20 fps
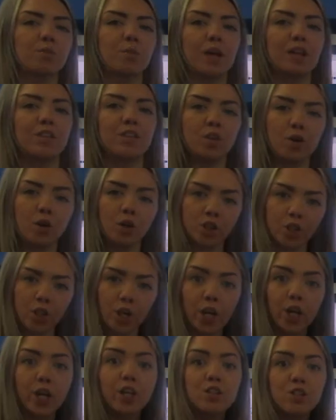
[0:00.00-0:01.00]
with your
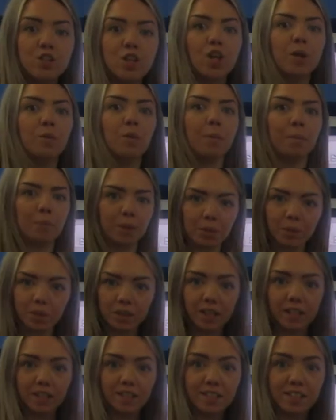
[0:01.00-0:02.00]
Year 2
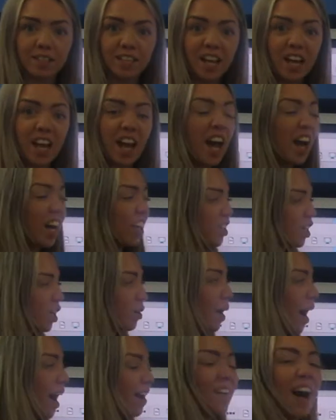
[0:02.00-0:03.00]
booklets.
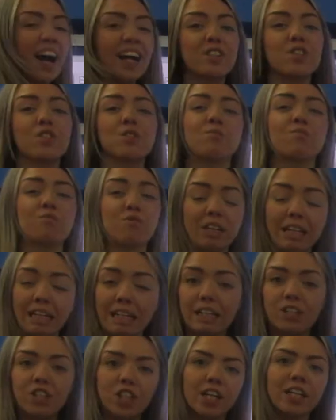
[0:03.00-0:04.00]
You have had some
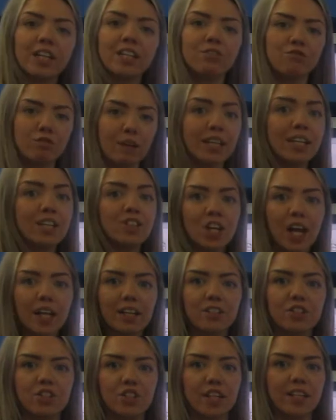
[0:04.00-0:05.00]
really tricky, tricky
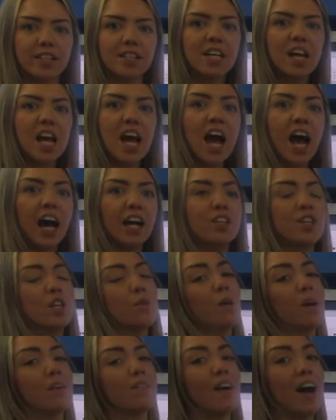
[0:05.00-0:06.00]
challenges and you
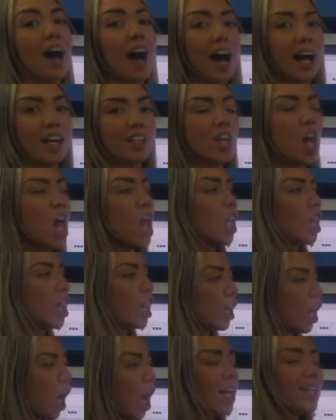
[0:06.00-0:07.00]
have had
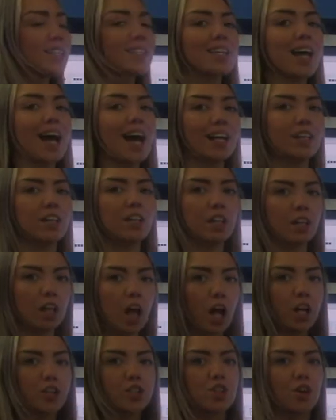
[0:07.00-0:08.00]
lots and
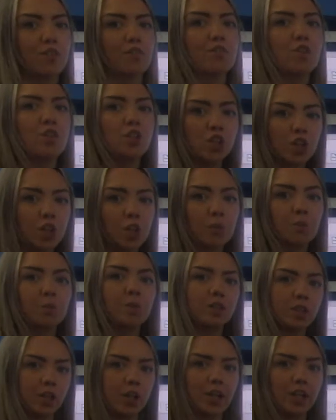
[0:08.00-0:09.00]
lots of new
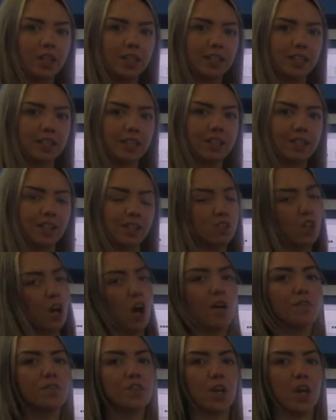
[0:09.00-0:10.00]
learning this
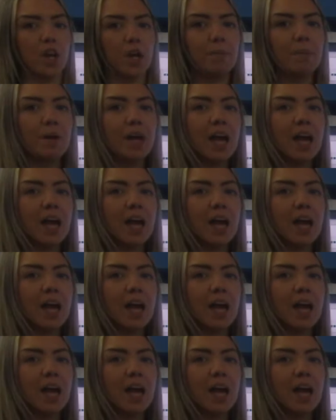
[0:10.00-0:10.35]
half term